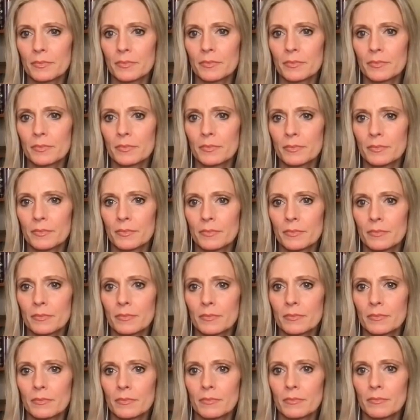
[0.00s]

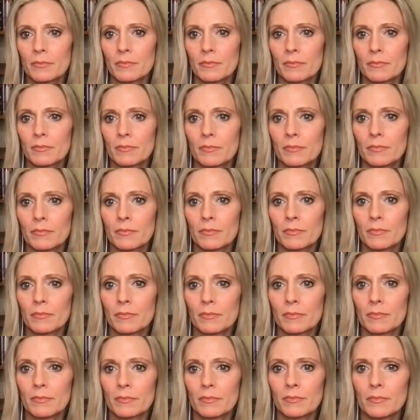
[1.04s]

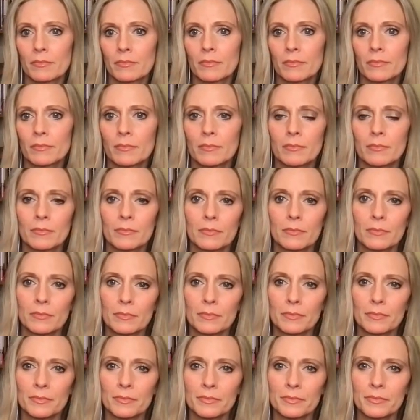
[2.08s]
No words are spoken by the person on screen.